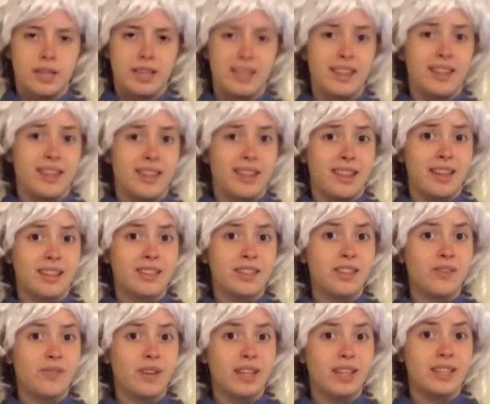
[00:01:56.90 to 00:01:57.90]
Yeah, the
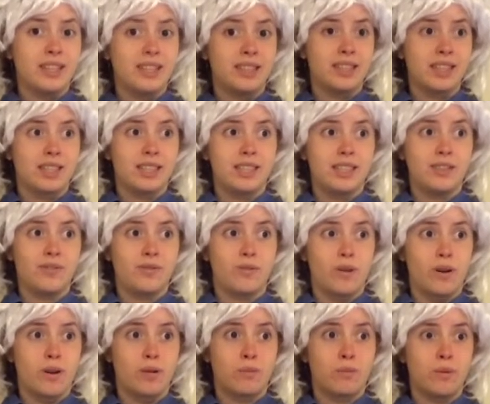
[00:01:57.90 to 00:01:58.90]
election of
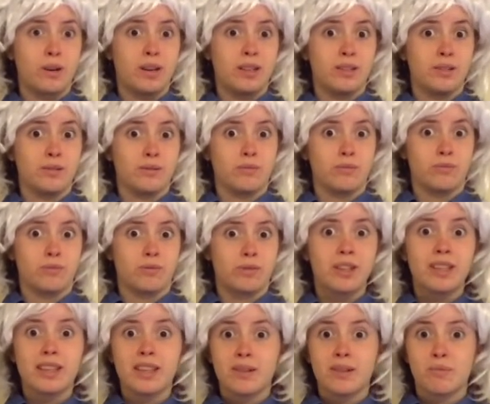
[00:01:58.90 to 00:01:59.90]
1864 was
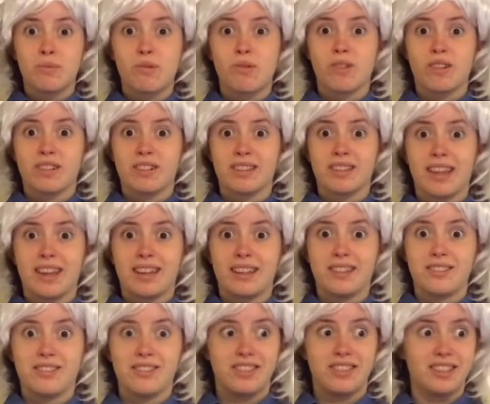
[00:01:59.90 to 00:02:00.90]
really important.
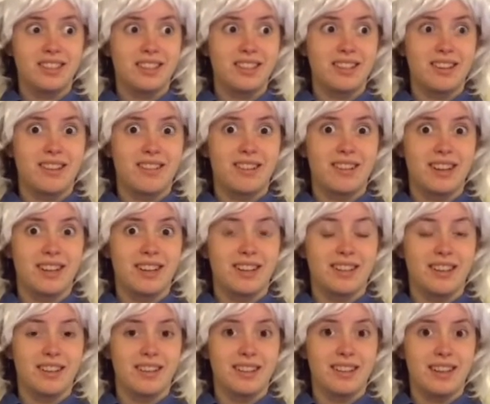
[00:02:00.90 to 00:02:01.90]
Like, you should already
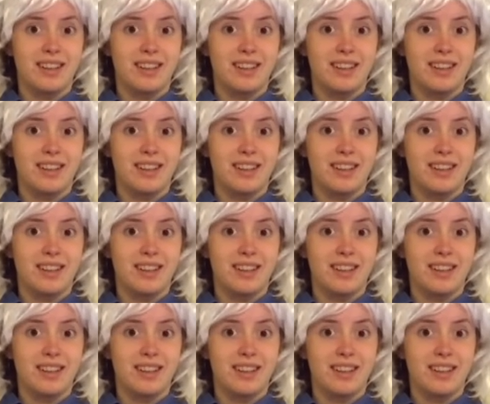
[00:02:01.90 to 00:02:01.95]
know